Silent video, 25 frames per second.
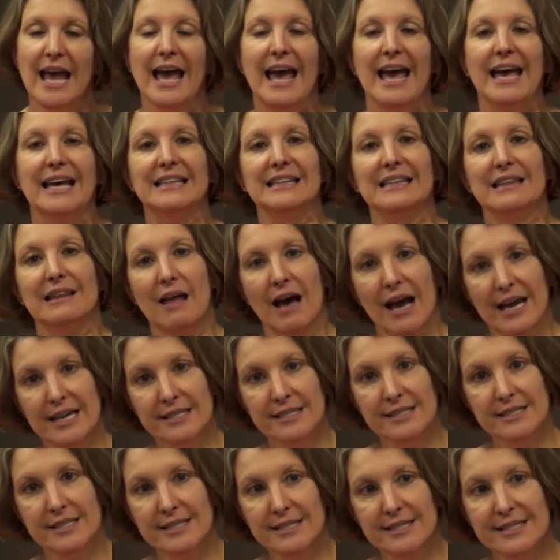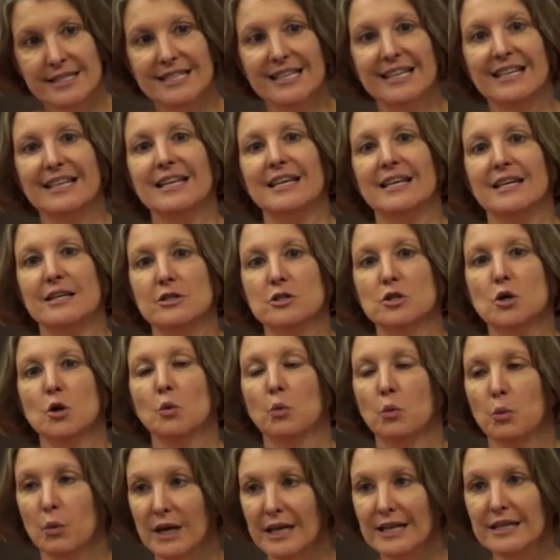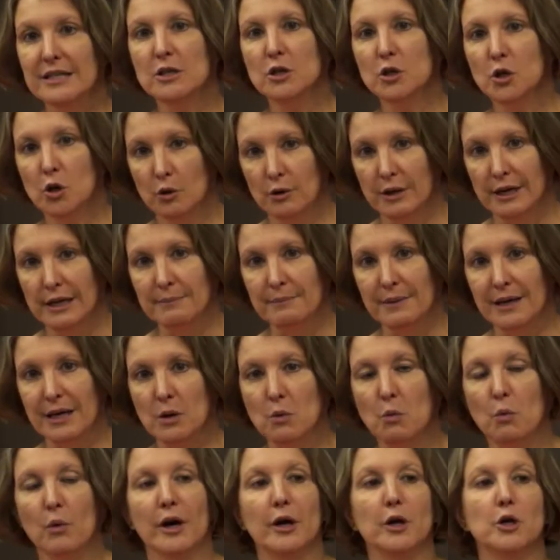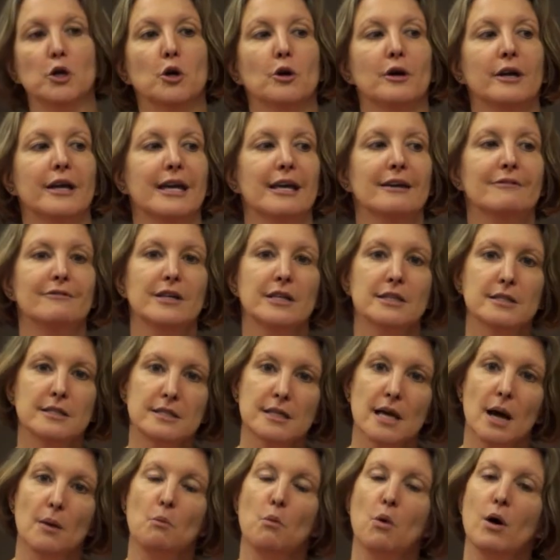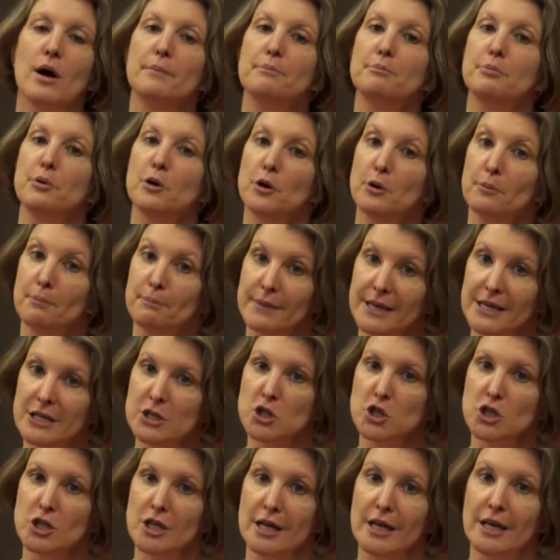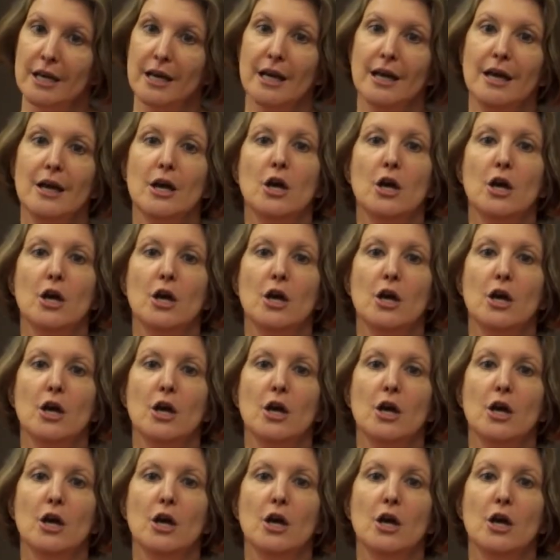And licensing is a written agreement where you're giving someone permission